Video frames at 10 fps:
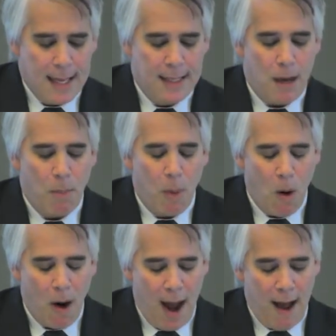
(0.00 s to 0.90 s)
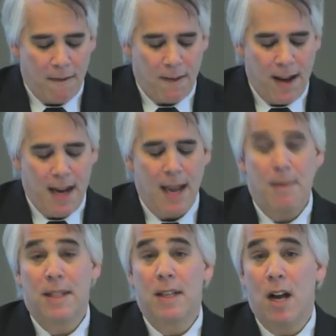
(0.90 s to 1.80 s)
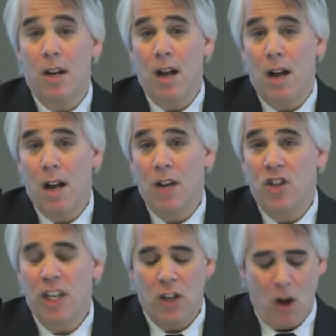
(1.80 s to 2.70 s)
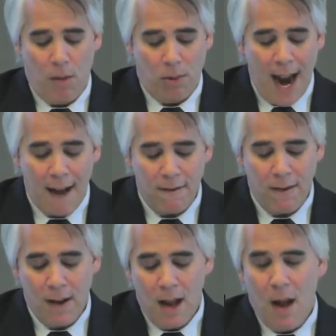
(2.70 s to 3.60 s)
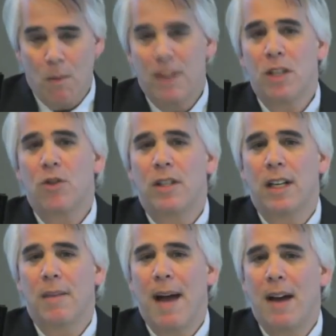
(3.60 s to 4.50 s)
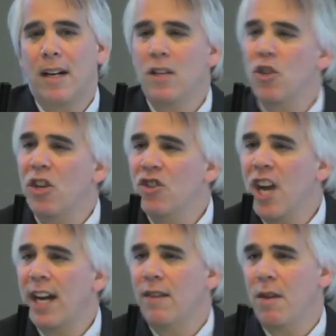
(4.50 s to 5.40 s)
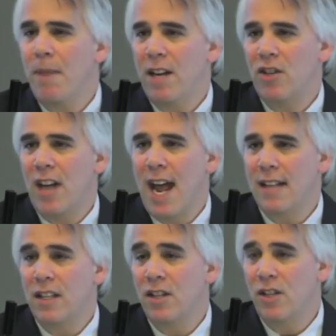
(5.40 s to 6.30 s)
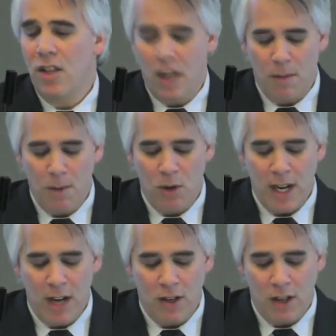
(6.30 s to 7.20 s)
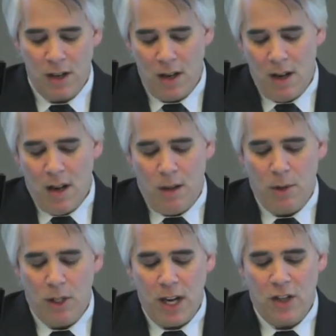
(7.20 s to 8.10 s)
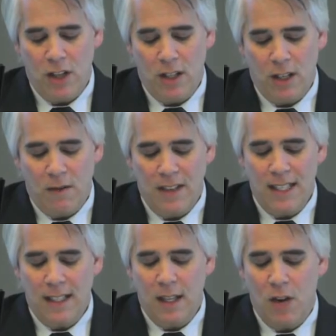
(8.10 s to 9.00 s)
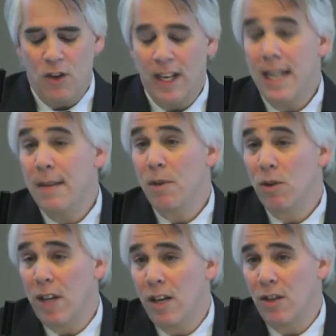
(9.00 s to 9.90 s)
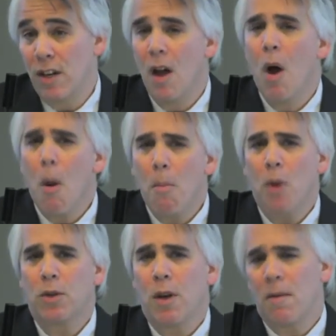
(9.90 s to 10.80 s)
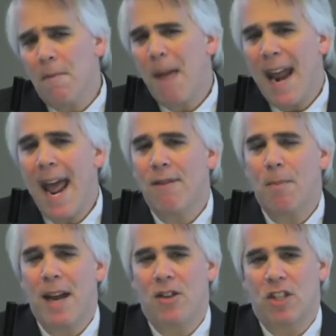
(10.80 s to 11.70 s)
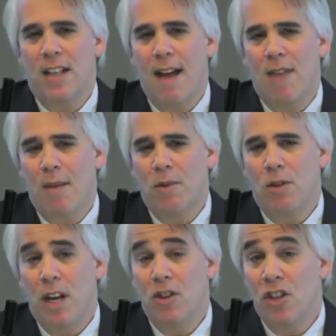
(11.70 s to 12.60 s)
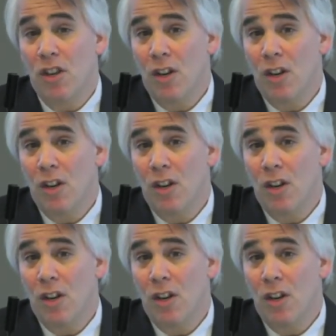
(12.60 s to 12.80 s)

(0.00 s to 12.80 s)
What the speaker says: Zelboraf inhibits a gene called BRAF. What's interesting about it is you can check if the patient has the mutation. The mutation is a V600E mutation. About half the patients have that mutation.